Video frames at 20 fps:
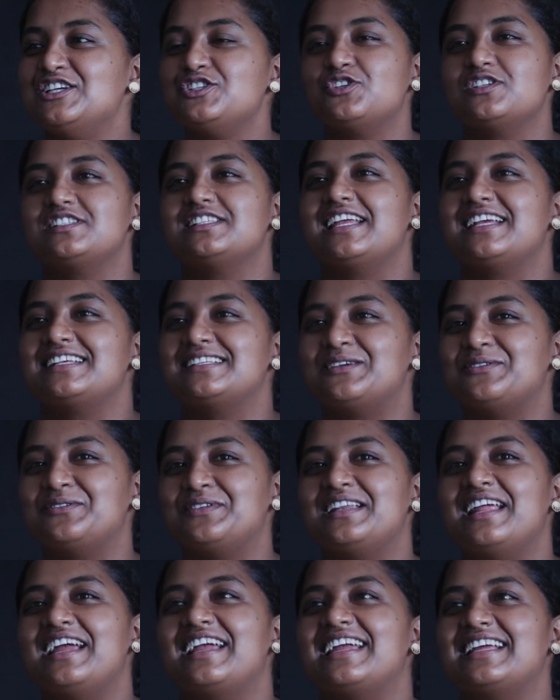She was like,
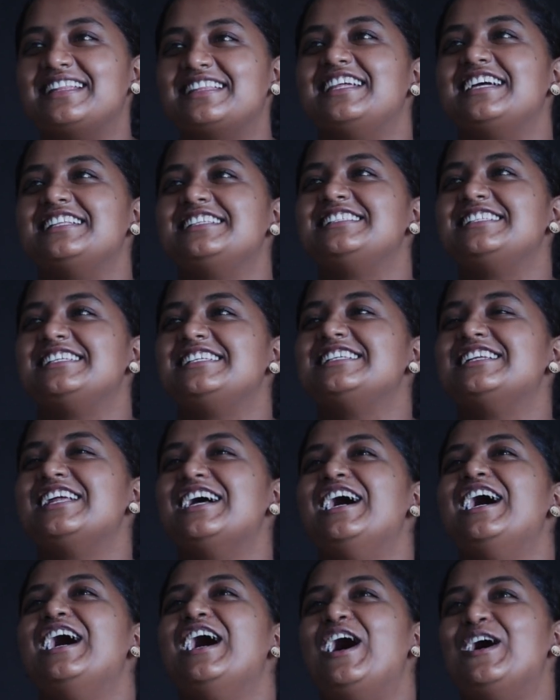Safina, get that scene
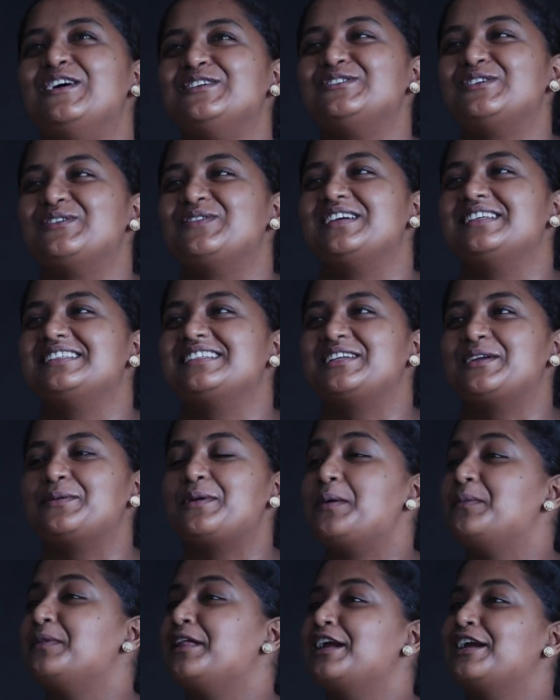out of the script.
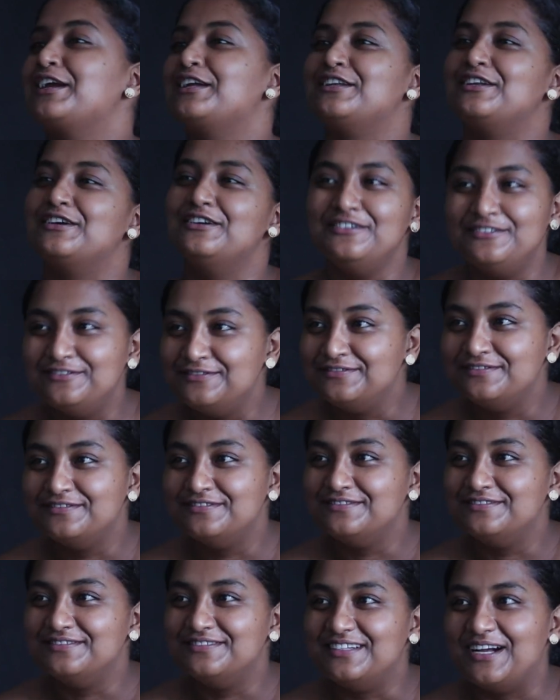I'm like, no,
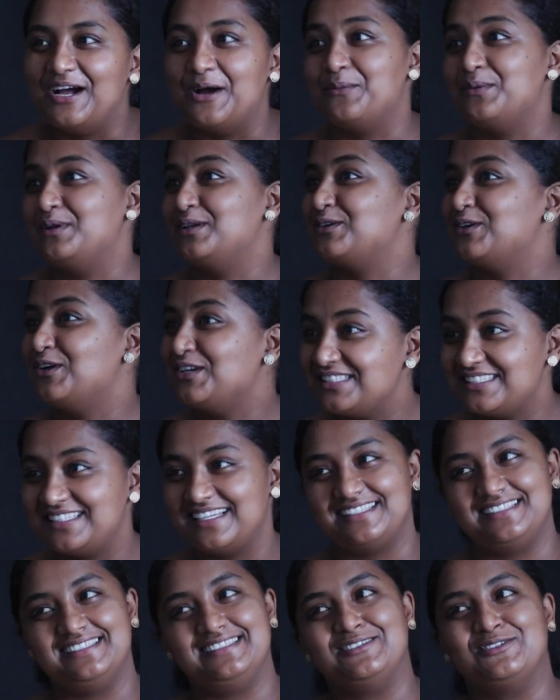I will not
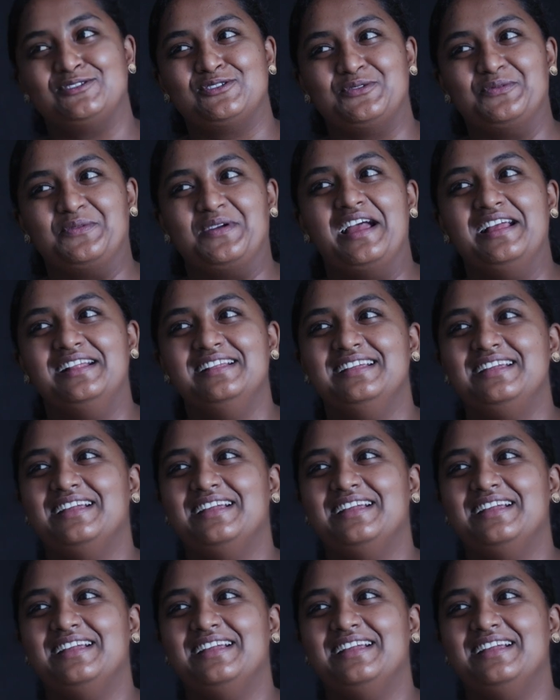get it out of my...